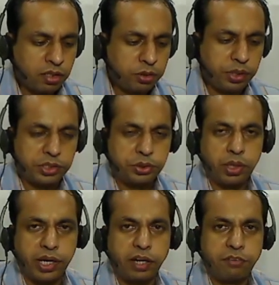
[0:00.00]
to ensure
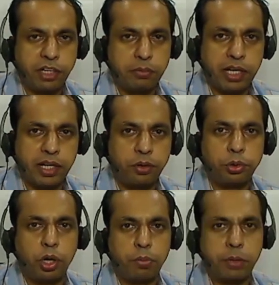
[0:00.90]
negative feedback around
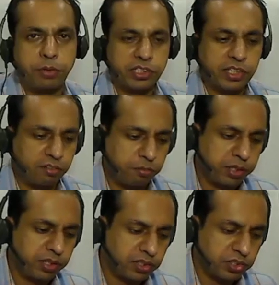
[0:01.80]
the op amp itself,
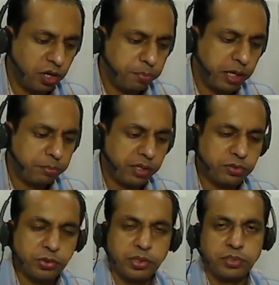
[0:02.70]
because the op amp
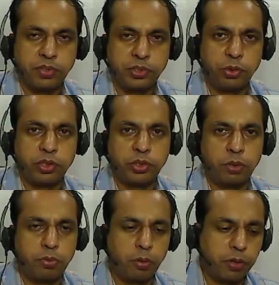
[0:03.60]
gives you this virtual
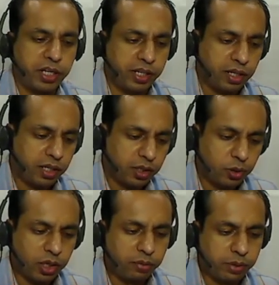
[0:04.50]
short property
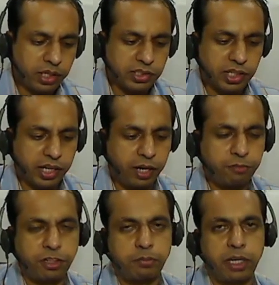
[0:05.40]
only when it's in negative
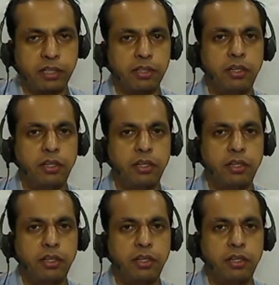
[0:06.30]
feedback.